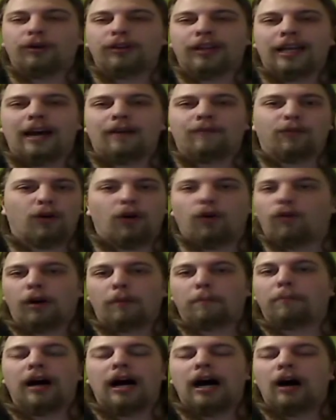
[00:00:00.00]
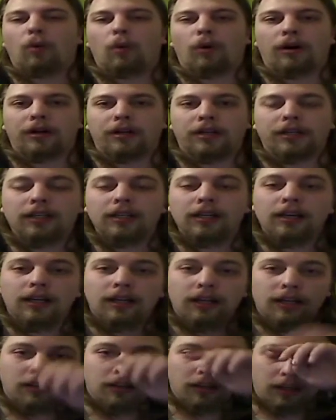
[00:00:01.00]
don't have overpowered
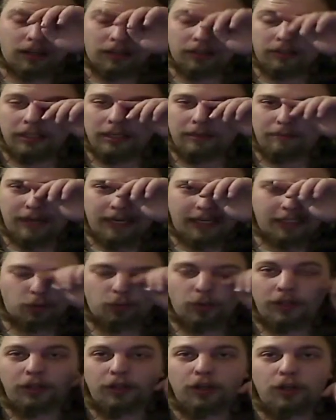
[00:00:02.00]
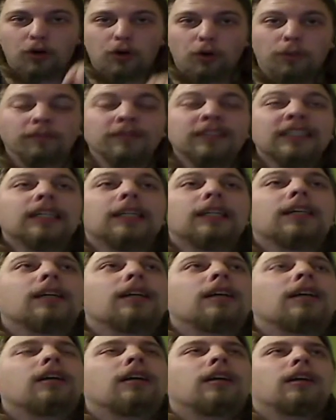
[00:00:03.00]
teammates with you.
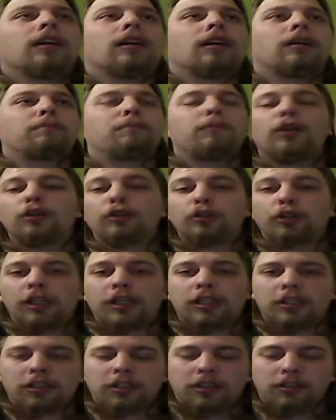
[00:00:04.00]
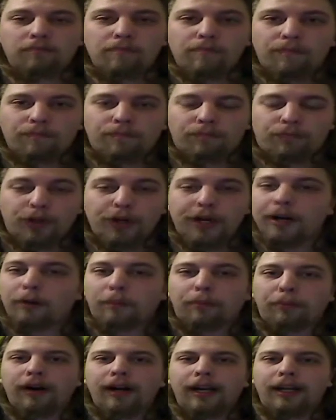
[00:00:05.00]
Musics, they're
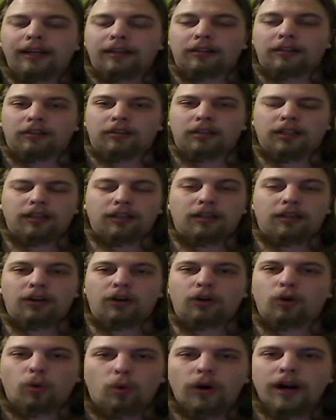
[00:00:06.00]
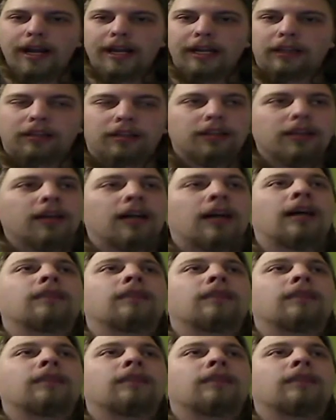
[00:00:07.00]
brilliant. They're great.